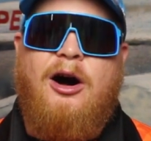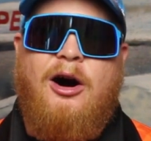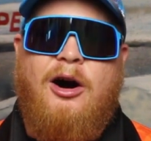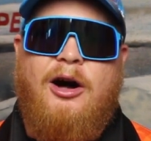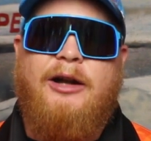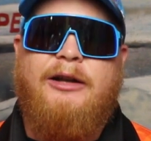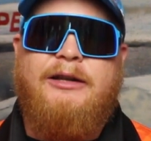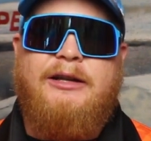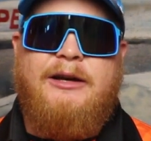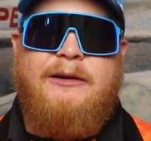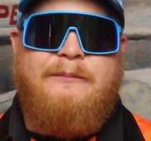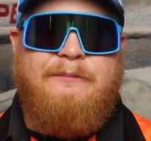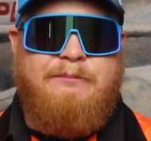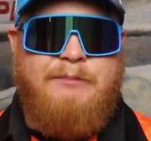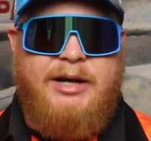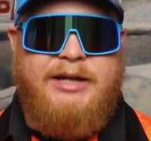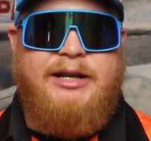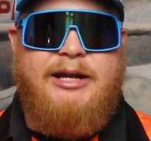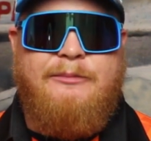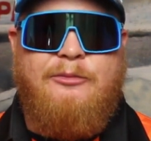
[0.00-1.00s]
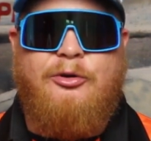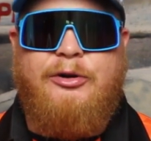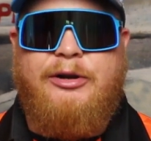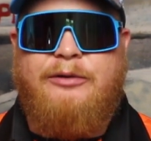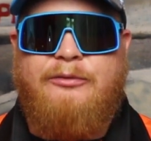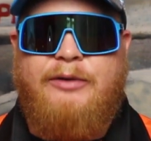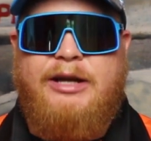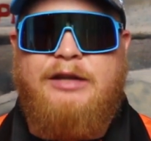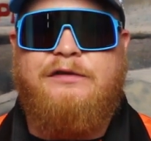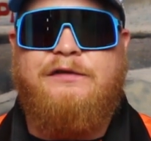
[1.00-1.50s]
on Monday
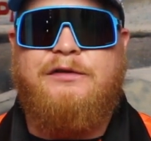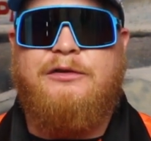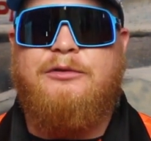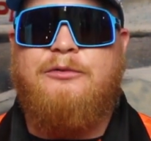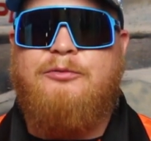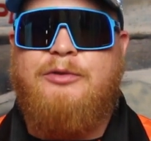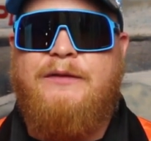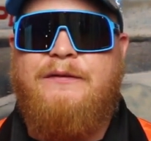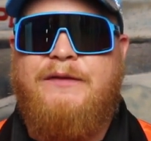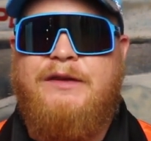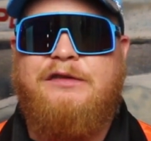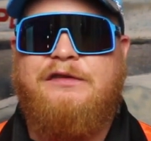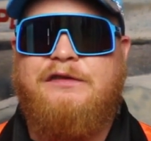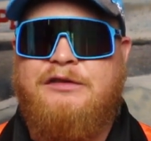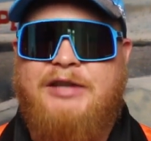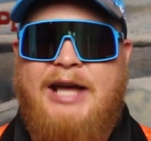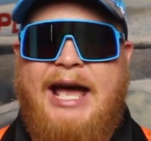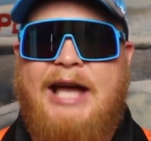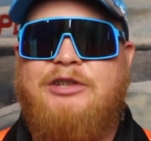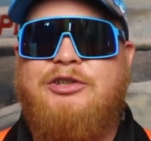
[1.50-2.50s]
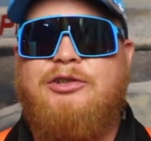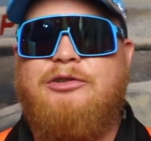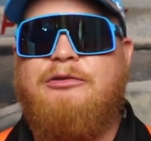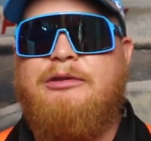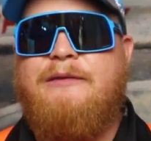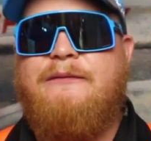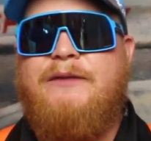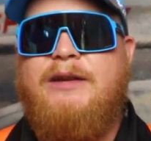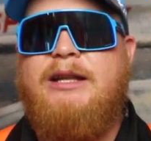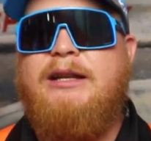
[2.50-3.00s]
Morning Racer with this
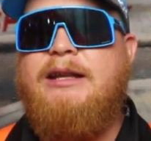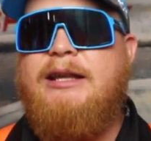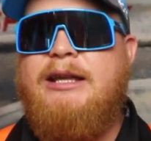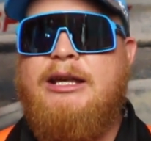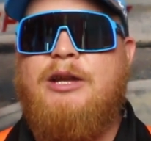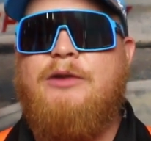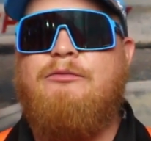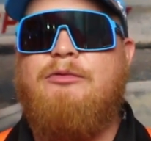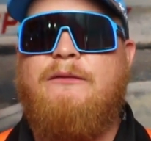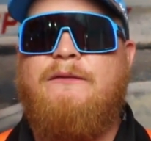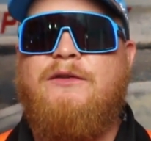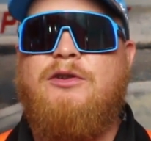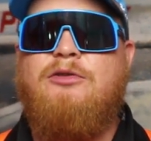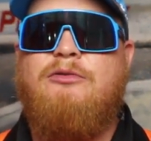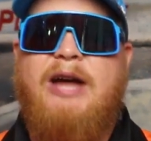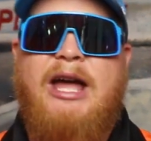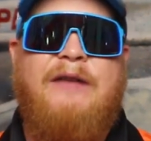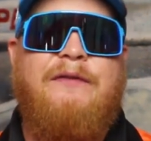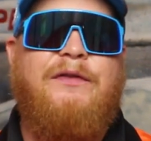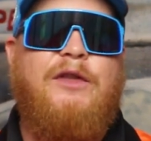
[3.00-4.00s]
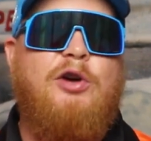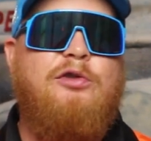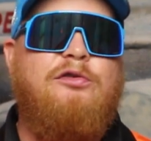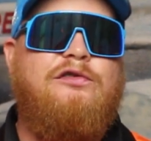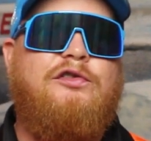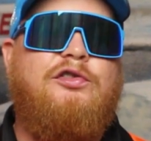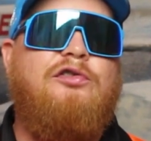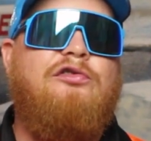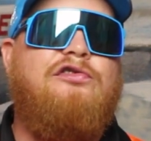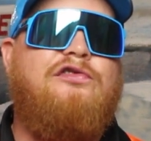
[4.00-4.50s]
national event in review. And
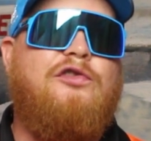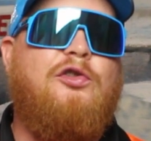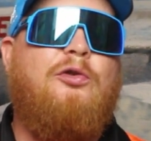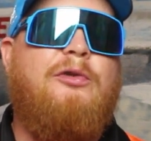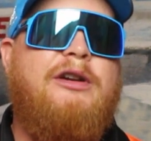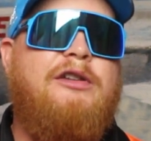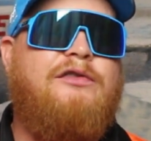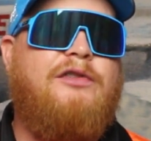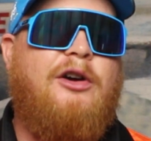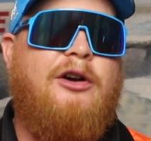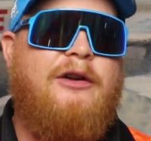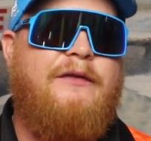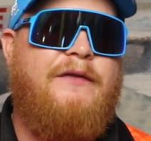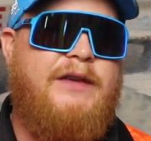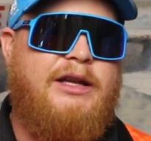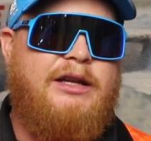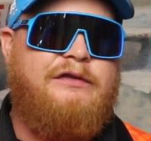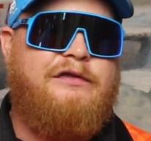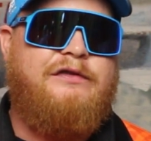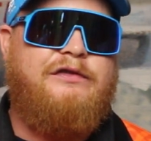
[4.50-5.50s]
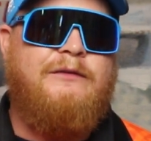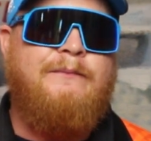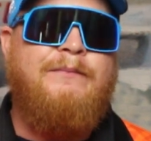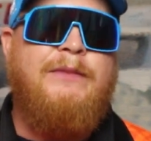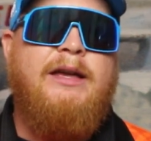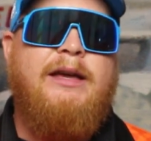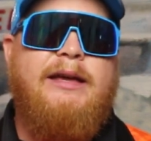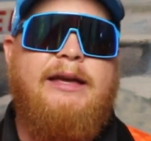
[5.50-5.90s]
those two stories are this.